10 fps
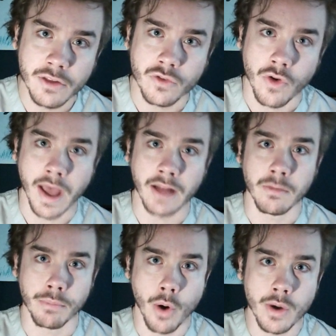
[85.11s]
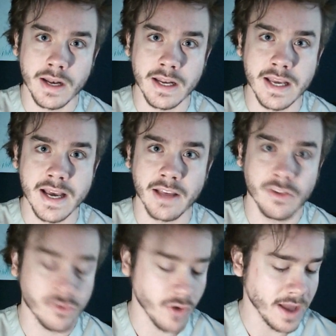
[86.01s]
strand, the broken DNA
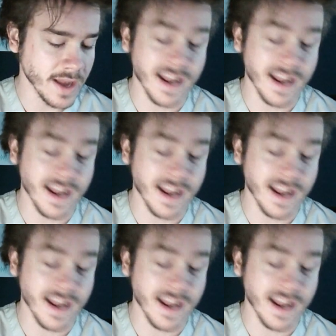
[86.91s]
strand,